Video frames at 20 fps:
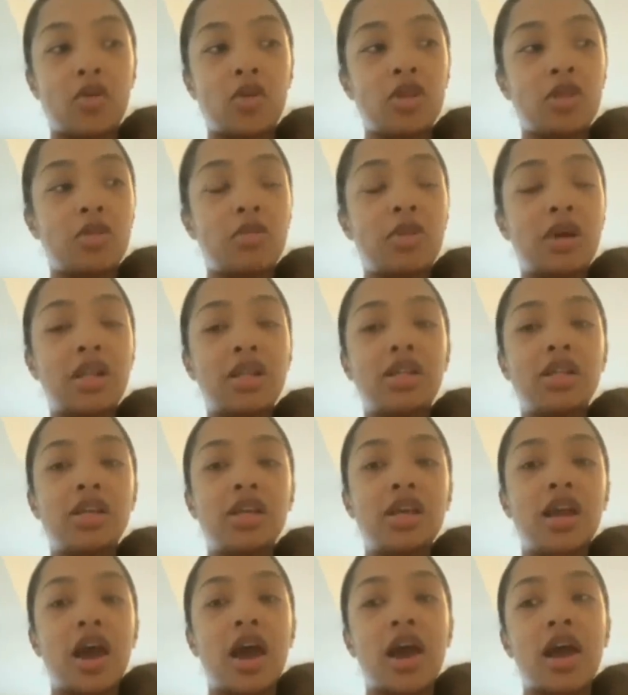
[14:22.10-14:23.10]
With
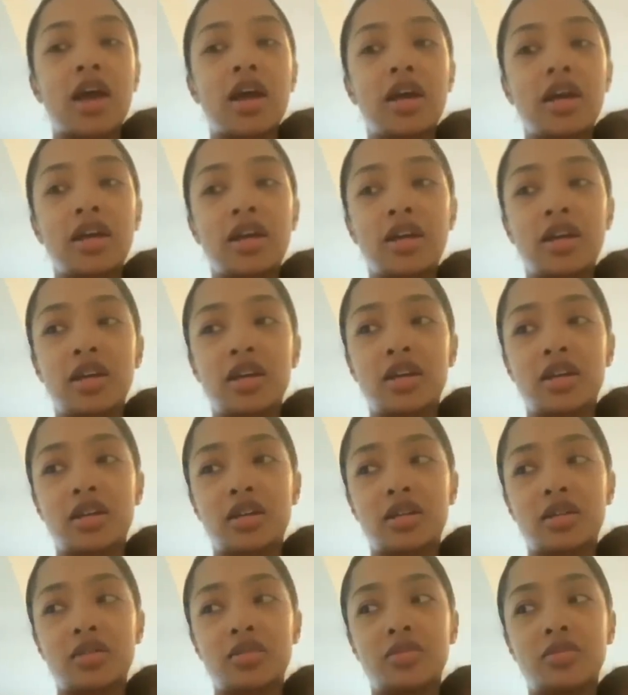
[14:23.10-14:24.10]
Melody, I
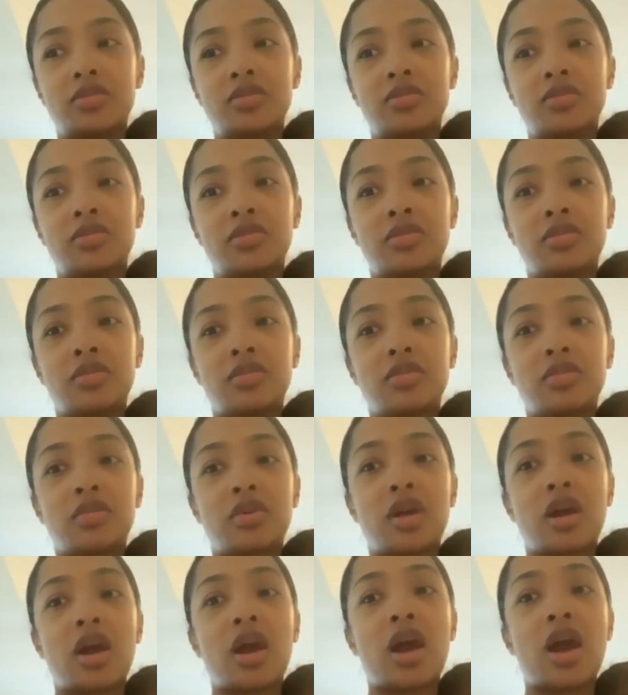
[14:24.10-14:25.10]
um,
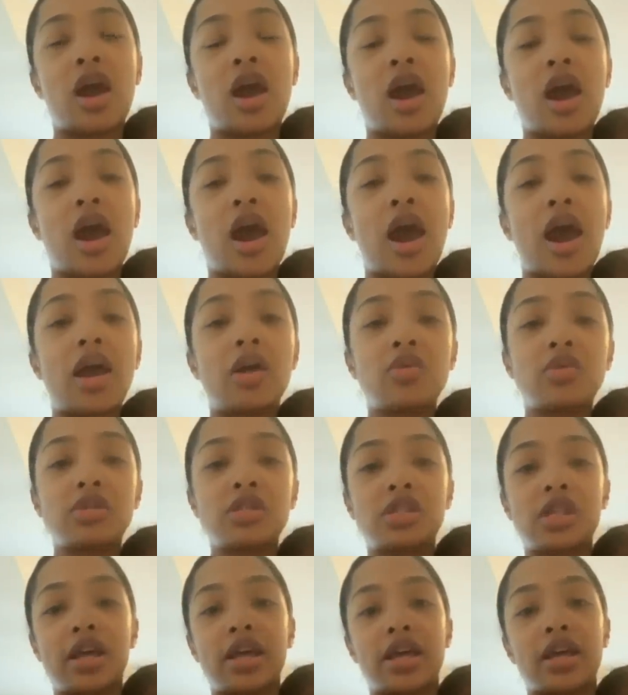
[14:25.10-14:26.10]
I
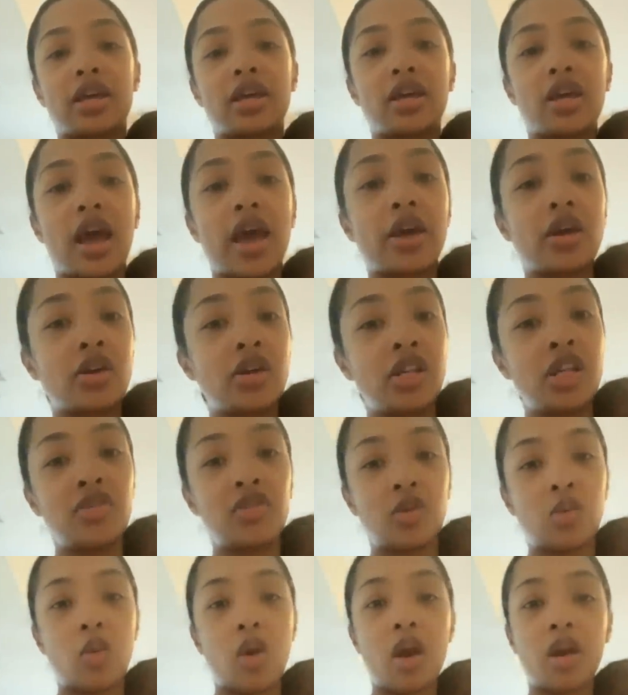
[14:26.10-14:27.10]
was like I couldn't
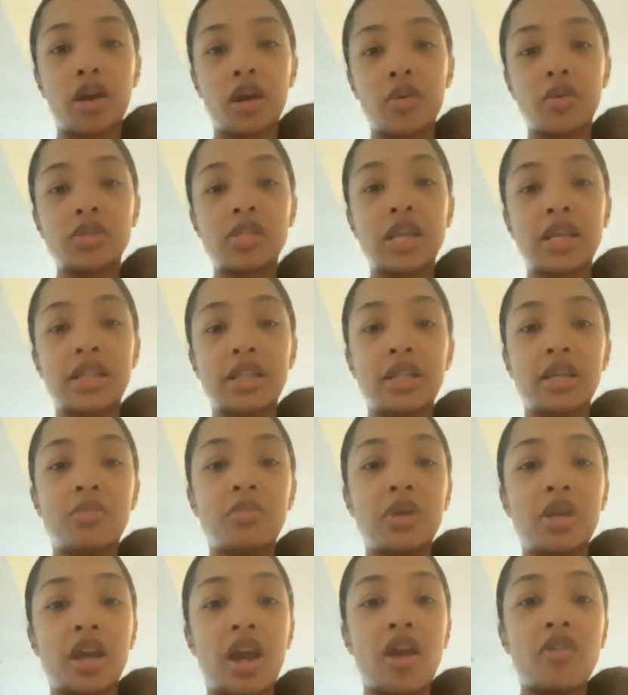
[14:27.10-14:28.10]
even walk. I was like
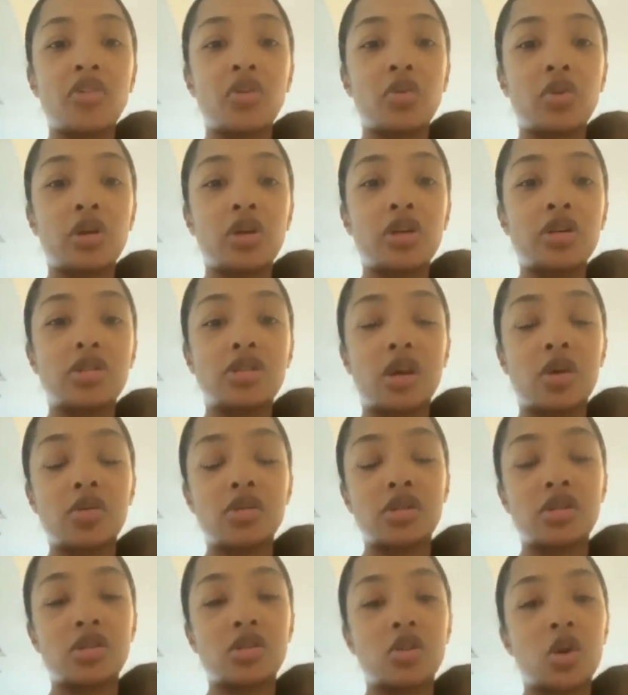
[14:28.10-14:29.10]
limping afterwards. I
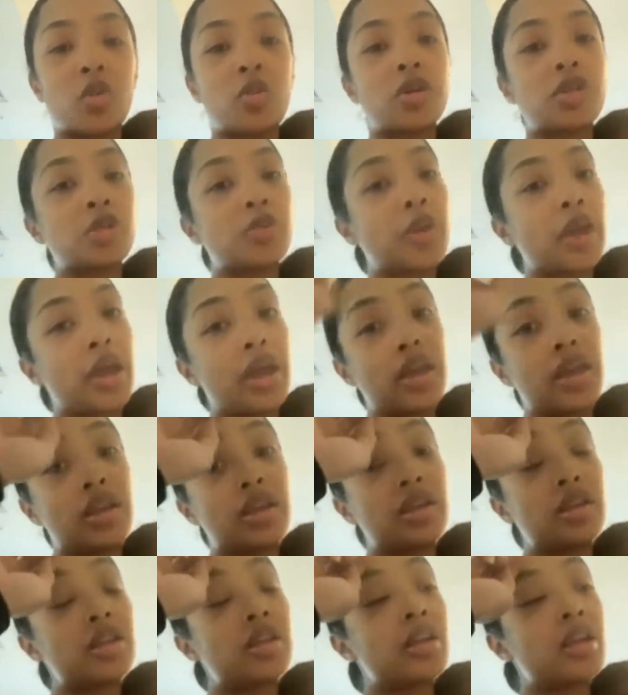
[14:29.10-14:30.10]
was in so much
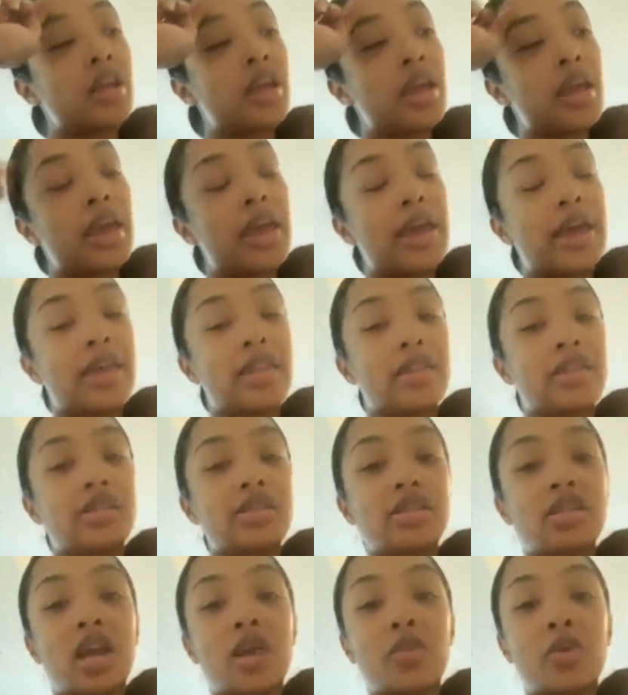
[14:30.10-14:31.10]
pain, and
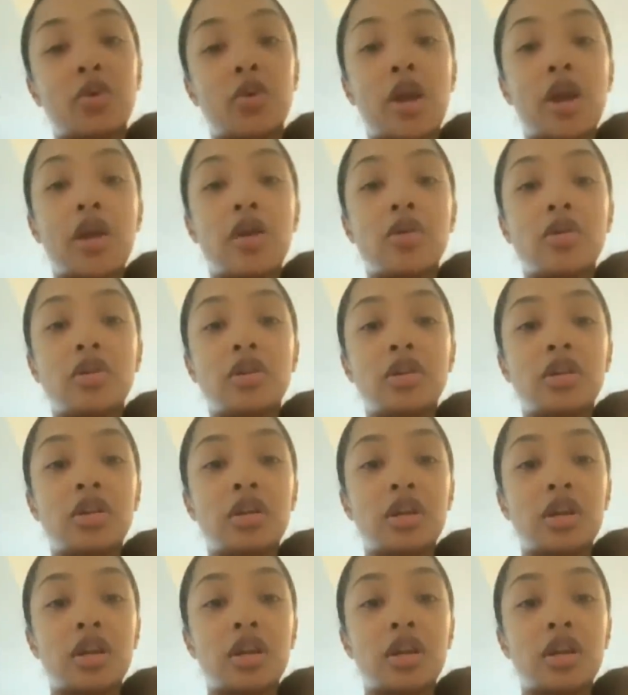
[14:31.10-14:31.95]
this time around,